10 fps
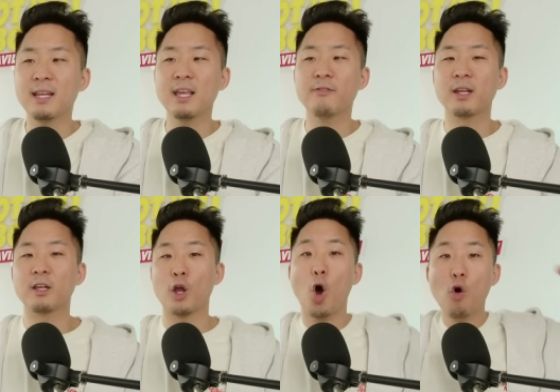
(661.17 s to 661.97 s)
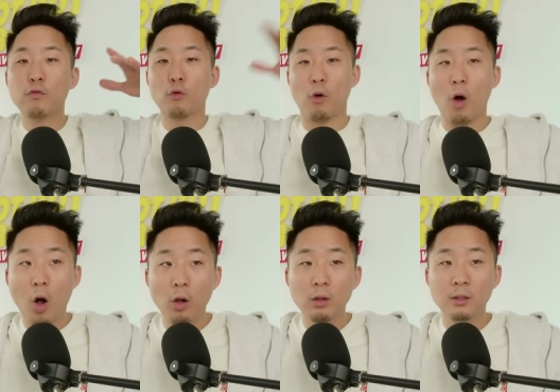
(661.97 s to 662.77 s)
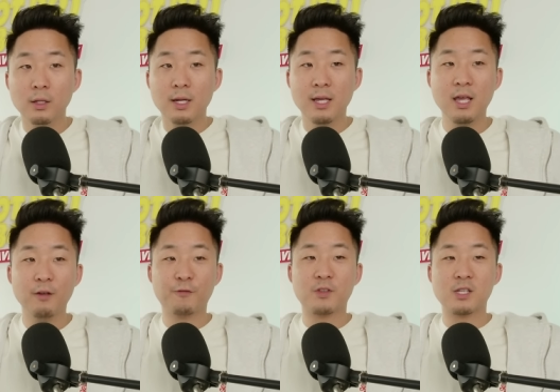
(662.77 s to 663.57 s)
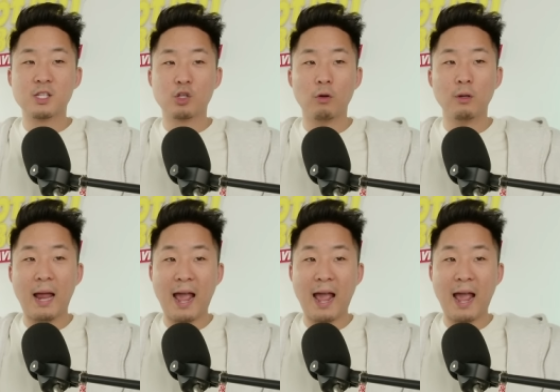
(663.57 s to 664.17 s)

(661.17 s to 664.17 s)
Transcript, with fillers: and even in overall, if certain